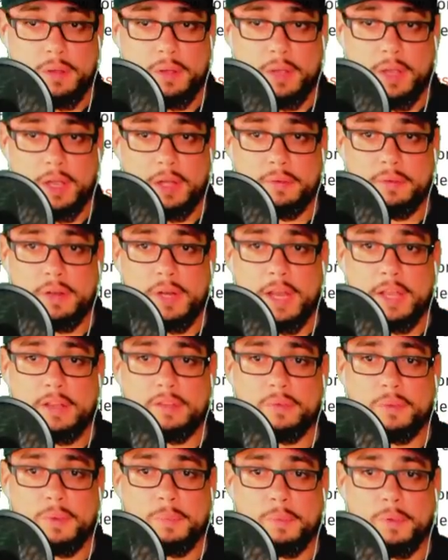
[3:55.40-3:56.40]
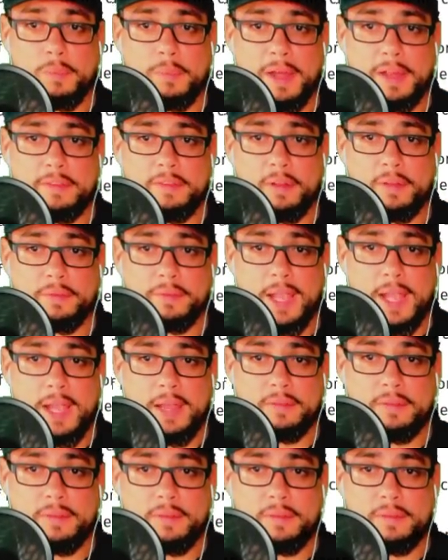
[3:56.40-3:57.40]
All right, I'm gonna have to remove myself,
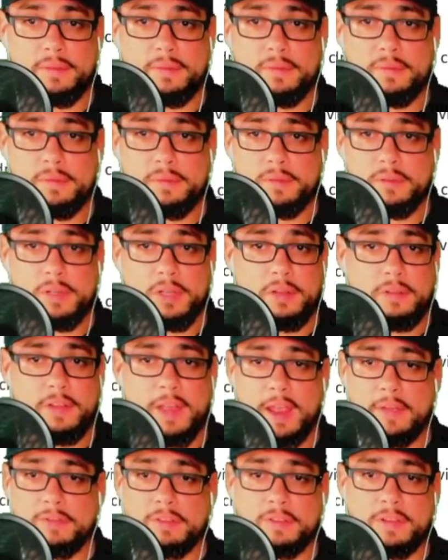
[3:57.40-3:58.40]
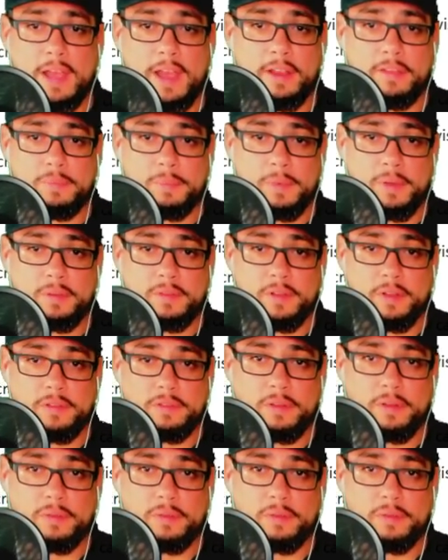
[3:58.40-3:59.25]
guys. These advertisements are